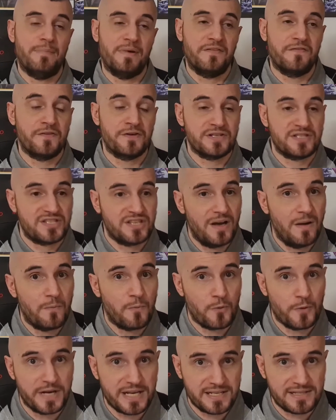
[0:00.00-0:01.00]
But for
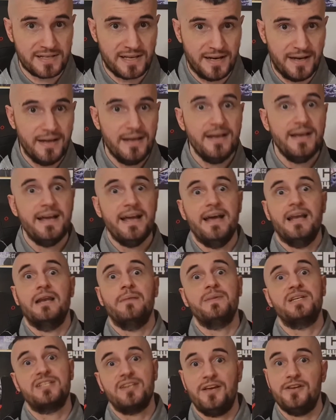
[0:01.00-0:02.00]
some reason, and
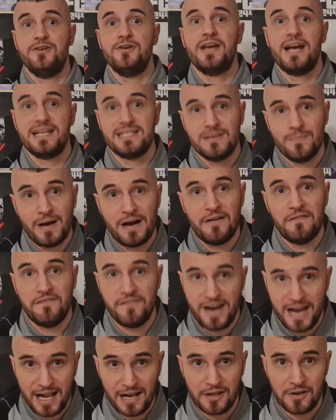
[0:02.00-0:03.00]
let me tell you guys about
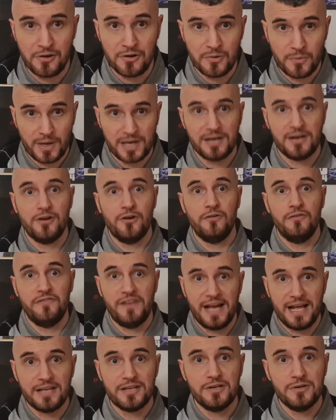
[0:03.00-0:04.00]
value. You want to know
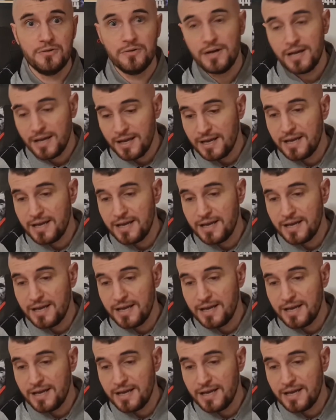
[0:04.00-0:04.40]
value?